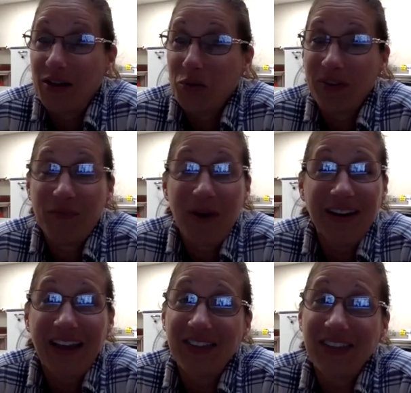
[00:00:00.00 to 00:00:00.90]
we've bought
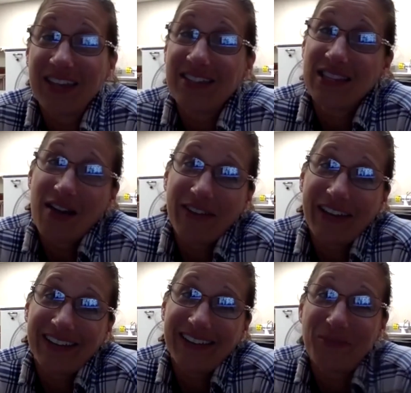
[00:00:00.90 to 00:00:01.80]
it and the kids love
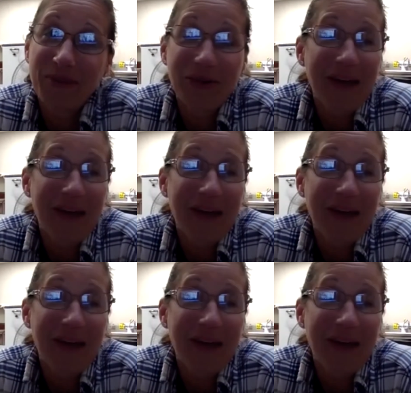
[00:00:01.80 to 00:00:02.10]
it. We don't